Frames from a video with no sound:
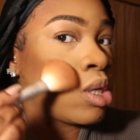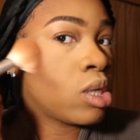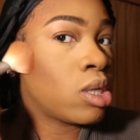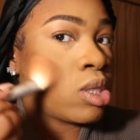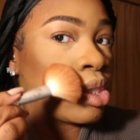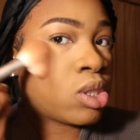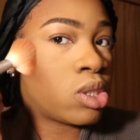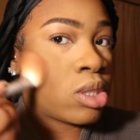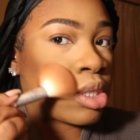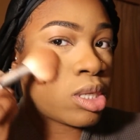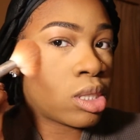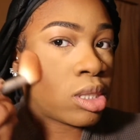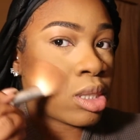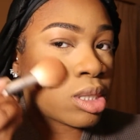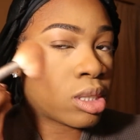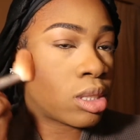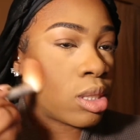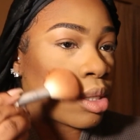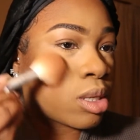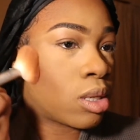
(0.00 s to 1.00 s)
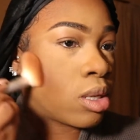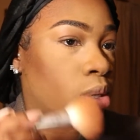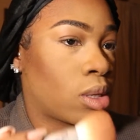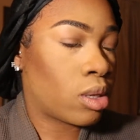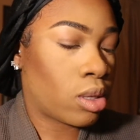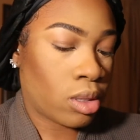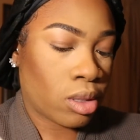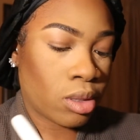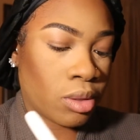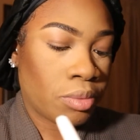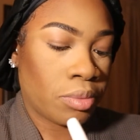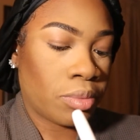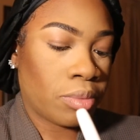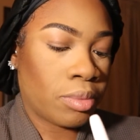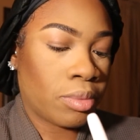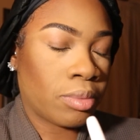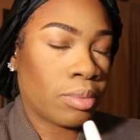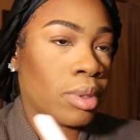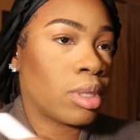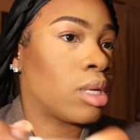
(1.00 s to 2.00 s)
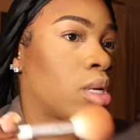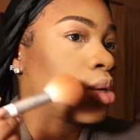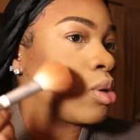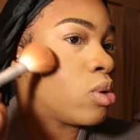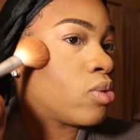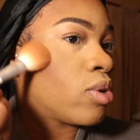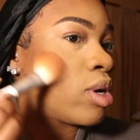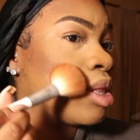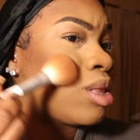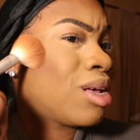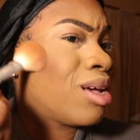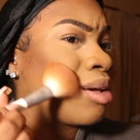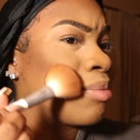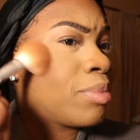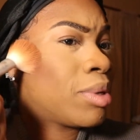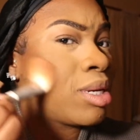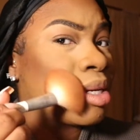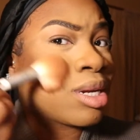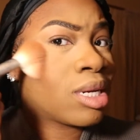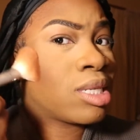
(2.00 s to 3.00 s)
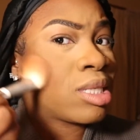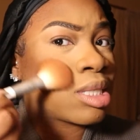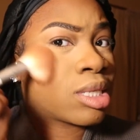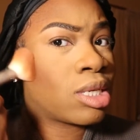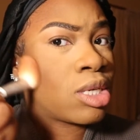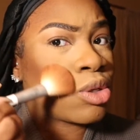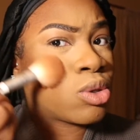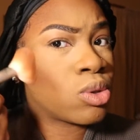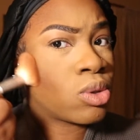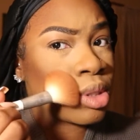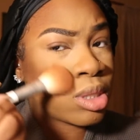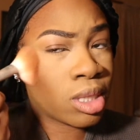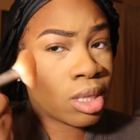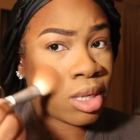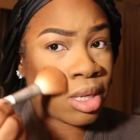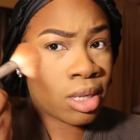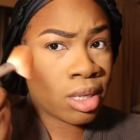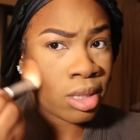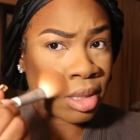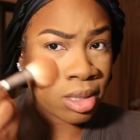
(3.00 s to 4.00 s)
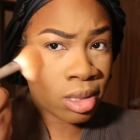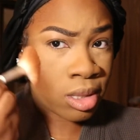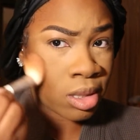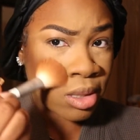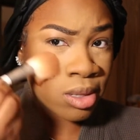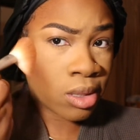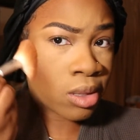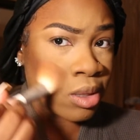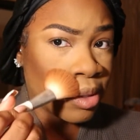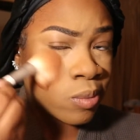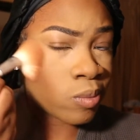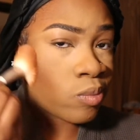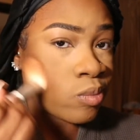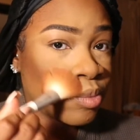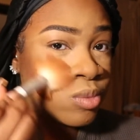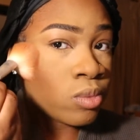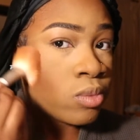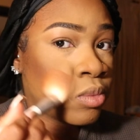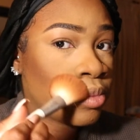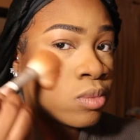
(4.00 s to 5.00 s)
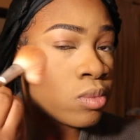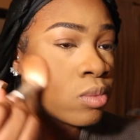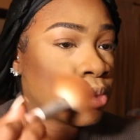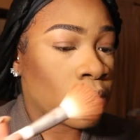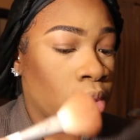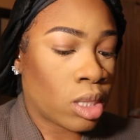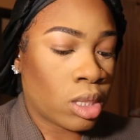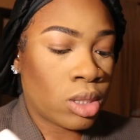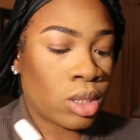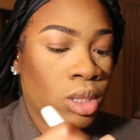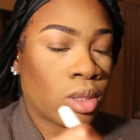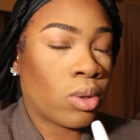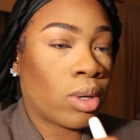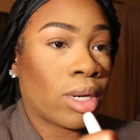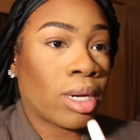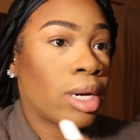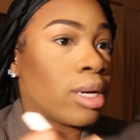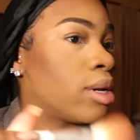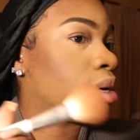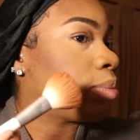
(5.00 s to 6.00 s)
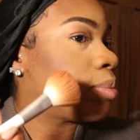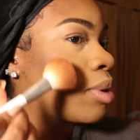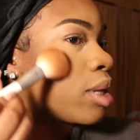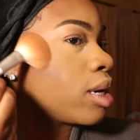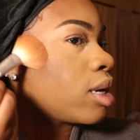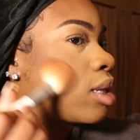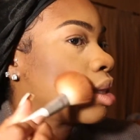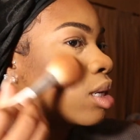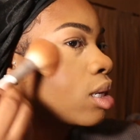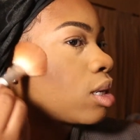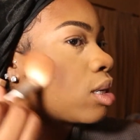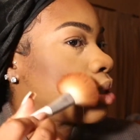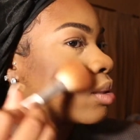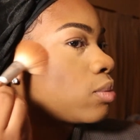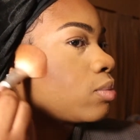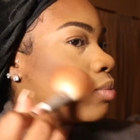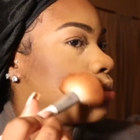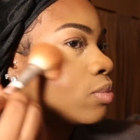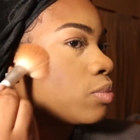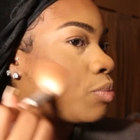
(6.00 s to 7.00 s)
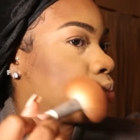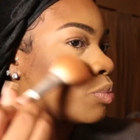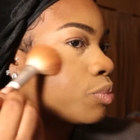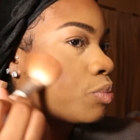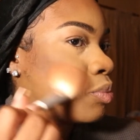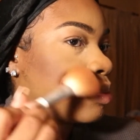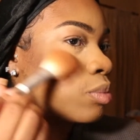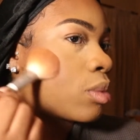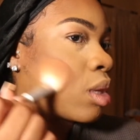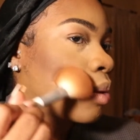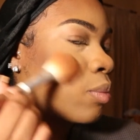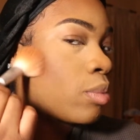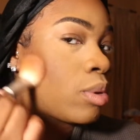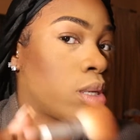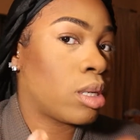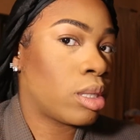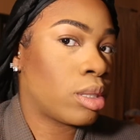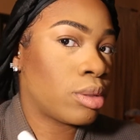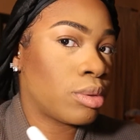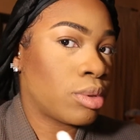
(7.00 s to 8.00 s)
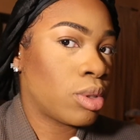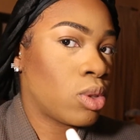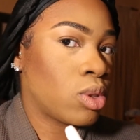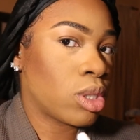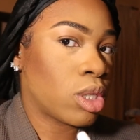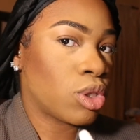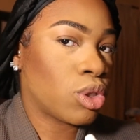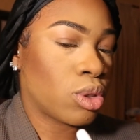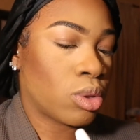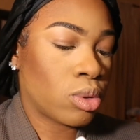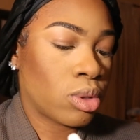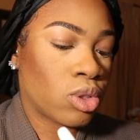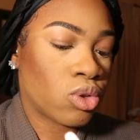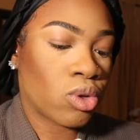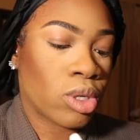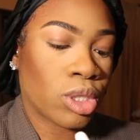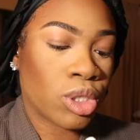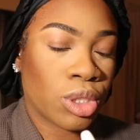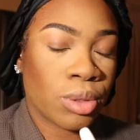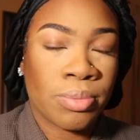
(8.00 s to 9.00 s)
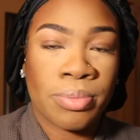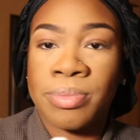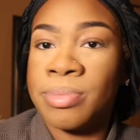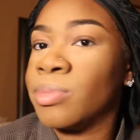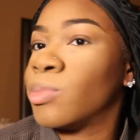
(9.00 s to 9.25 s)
and just put that over. I like me a nice good old tan, so I kind of apply a lot, but use at your own discretion.